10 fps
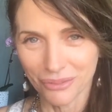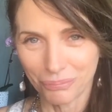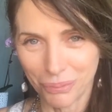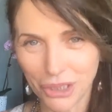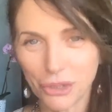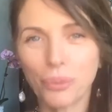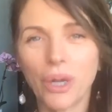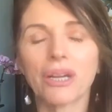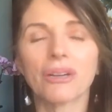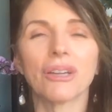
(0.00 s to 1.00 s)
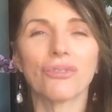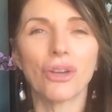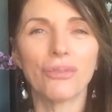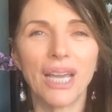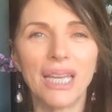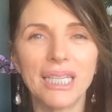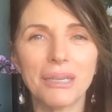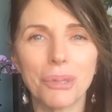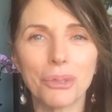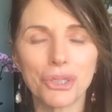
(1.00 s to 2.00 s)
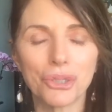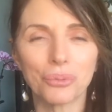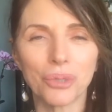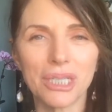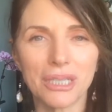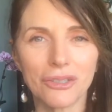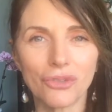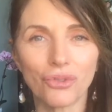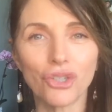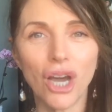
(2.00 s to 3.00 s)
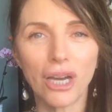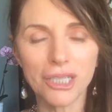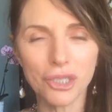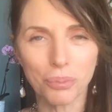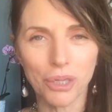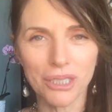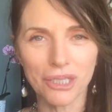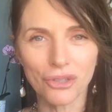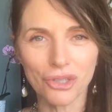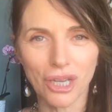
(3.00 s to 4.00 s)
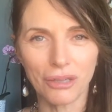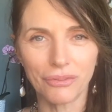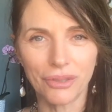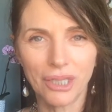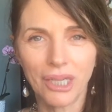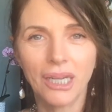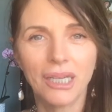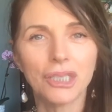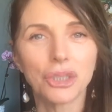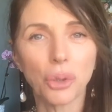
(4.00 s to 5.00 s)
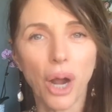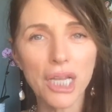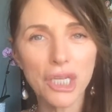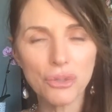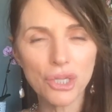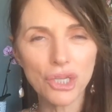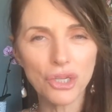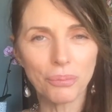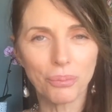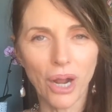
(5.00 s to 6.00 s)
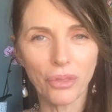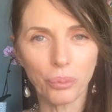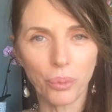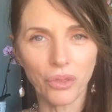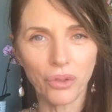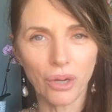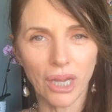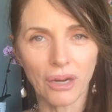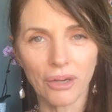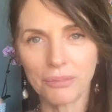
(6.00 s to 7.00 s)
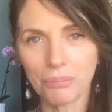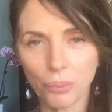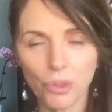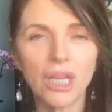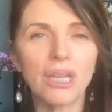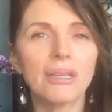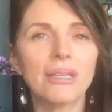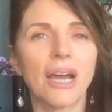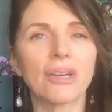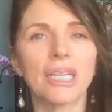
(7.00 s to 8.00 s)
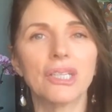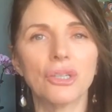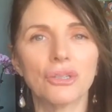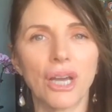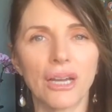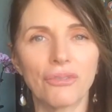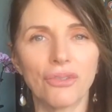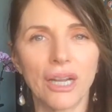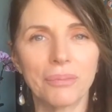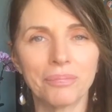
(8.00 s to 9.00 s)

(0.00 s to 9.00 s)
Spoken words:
being aware if you have any emotional reasons for not expressing yourself. Try using your breath with your air and breathing down into your diaphragm.